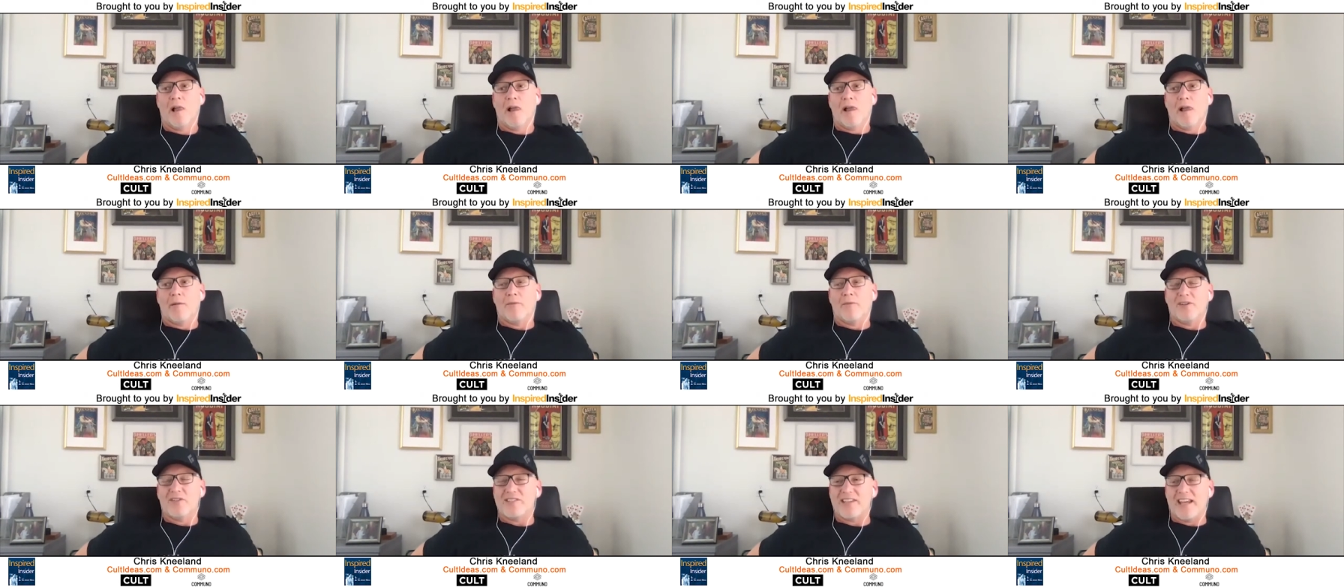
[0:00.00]

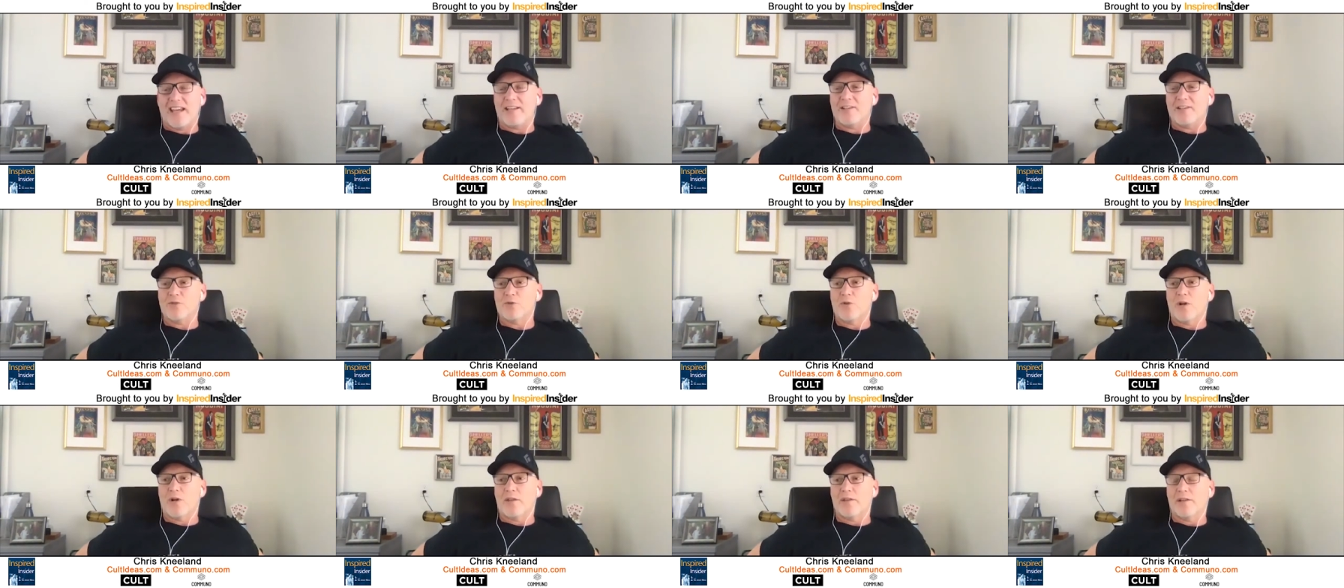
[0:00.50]
Mercedes
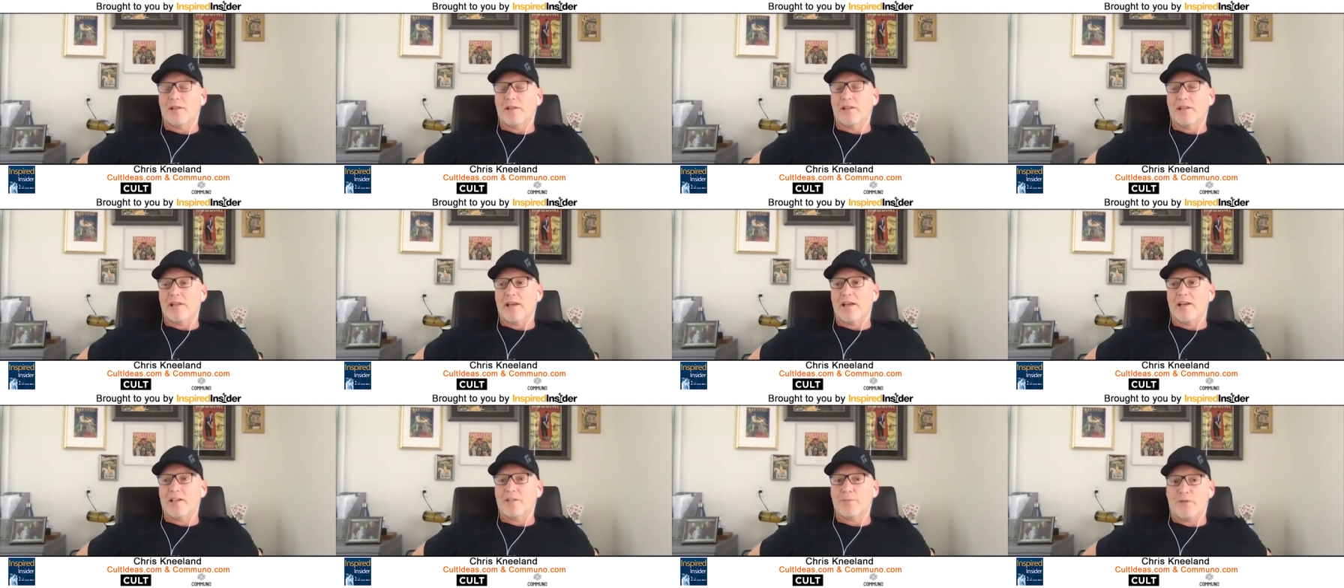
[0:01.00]
was on the
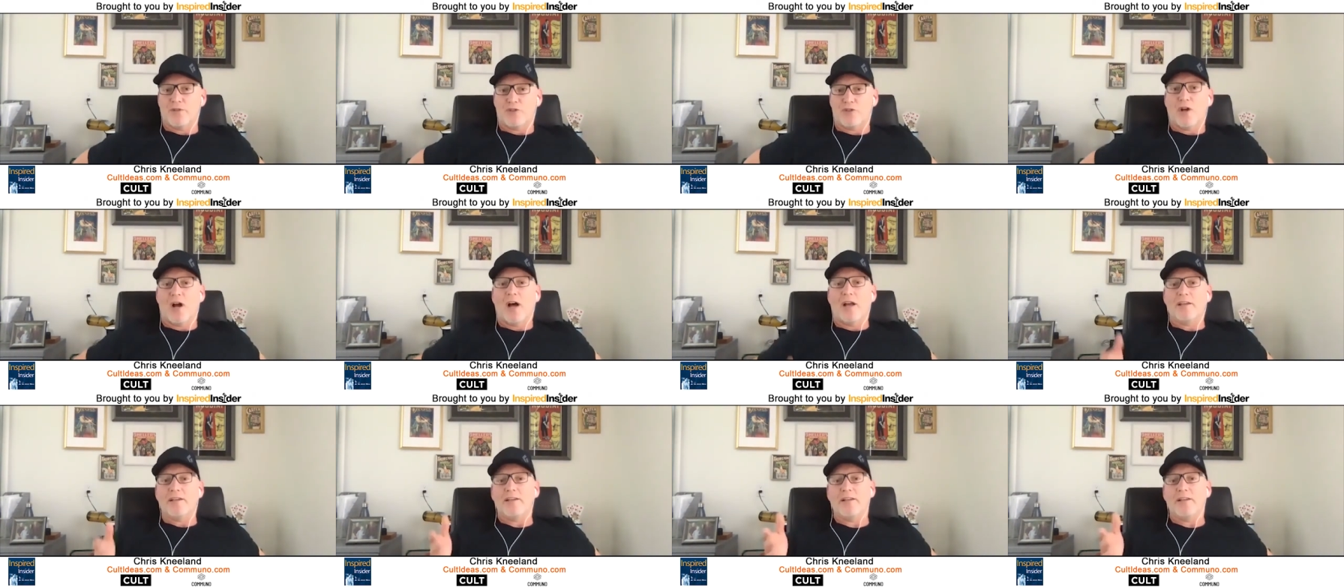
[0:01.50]
list. But
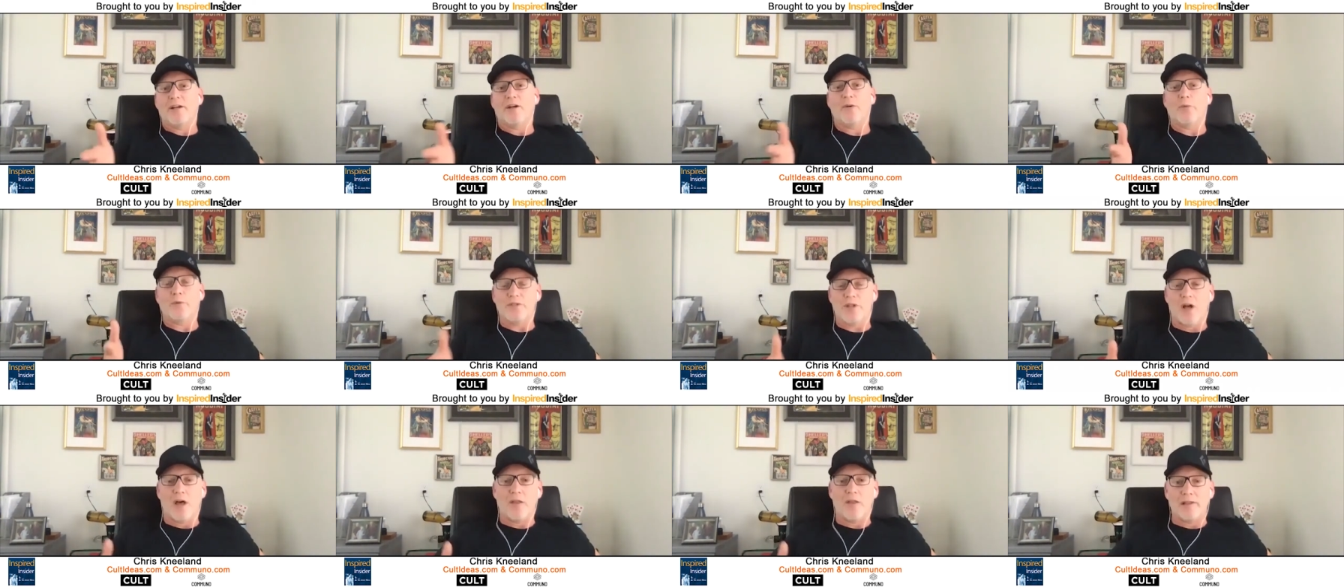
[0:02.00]
John Deere
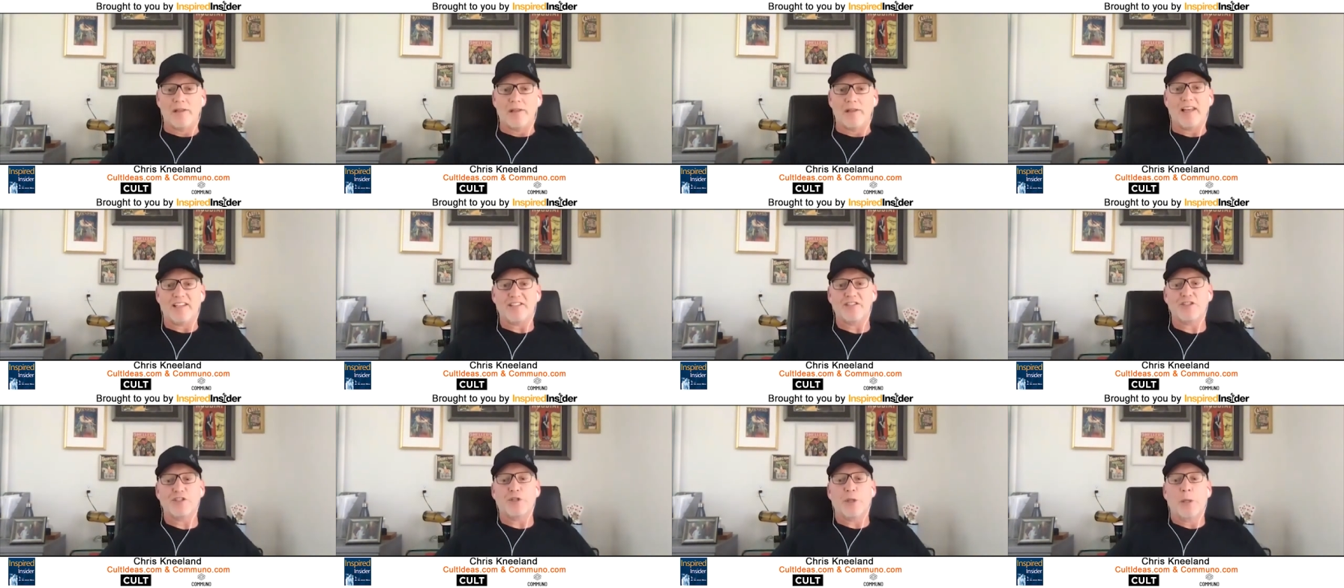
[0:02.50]
was on the
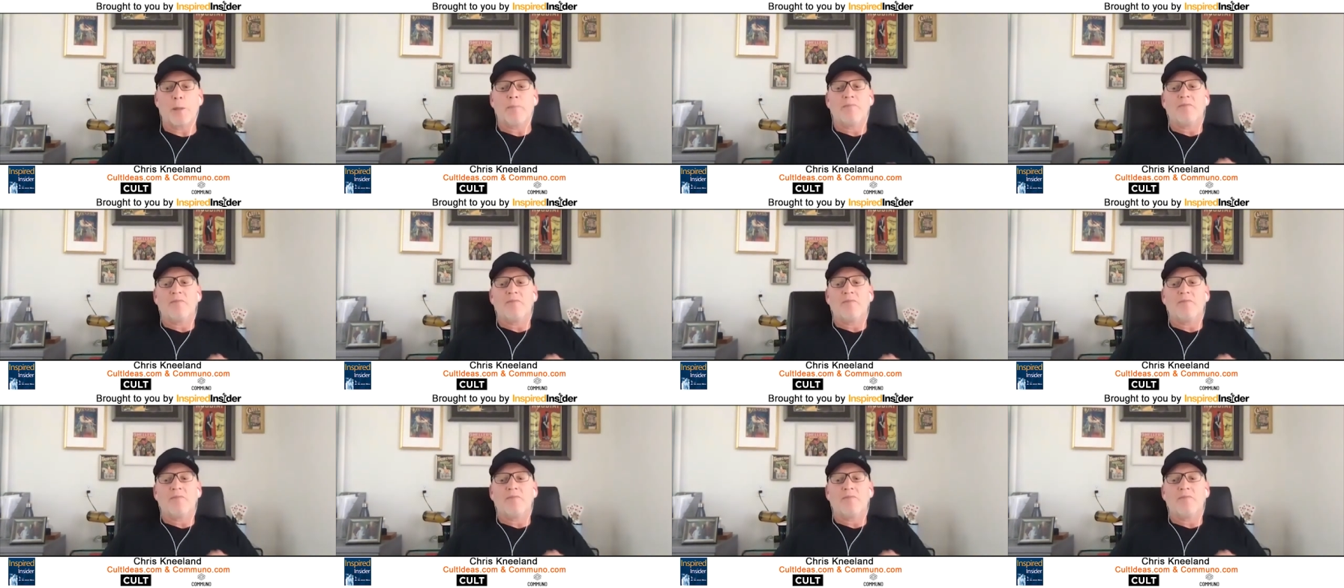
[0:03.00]
list.